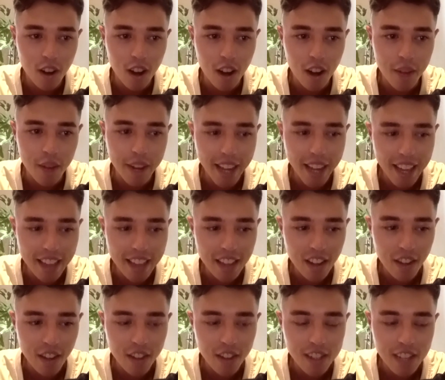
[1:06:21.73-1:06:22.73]
I'm going to end the
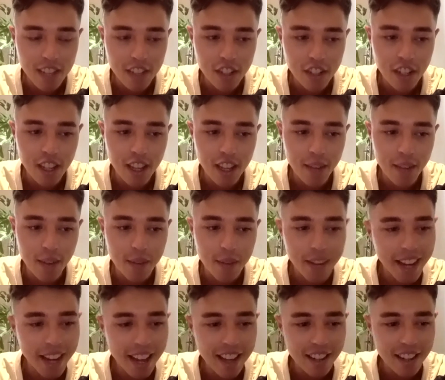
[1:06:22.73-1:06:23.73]
conversation here, but I'm going
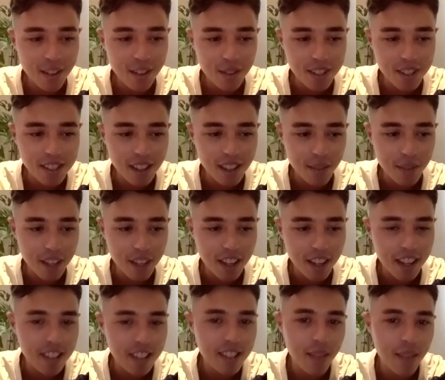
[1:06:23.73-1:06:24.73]
to end it with something, I
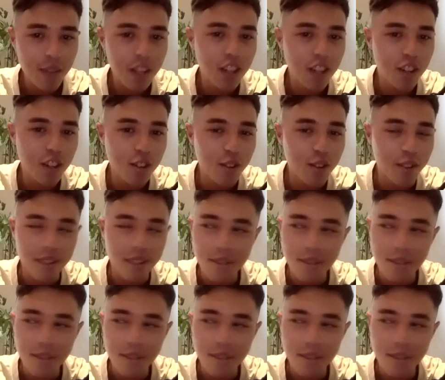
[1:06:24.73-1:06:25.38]
guess, something new.